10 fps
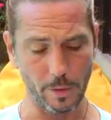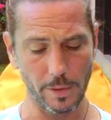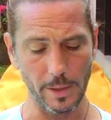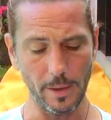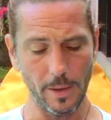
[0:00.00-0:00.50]

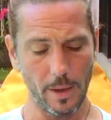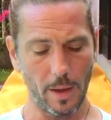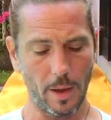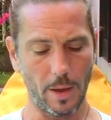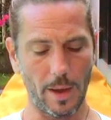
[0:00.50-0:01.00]
Okay,
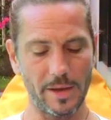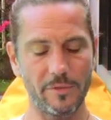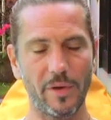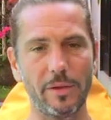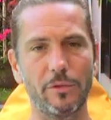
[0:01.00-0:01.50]
I
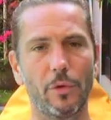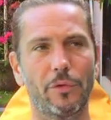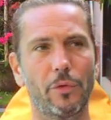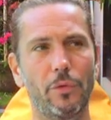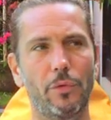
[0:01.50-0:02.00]
invite you
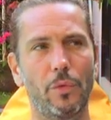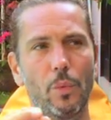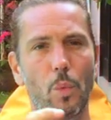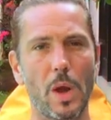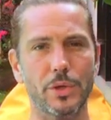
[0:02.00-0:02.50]
also to
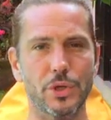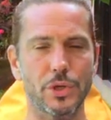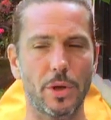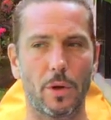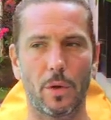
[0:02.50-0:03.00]

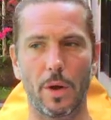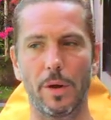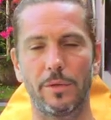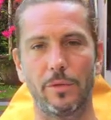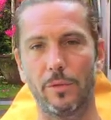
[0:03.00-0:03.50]
watch or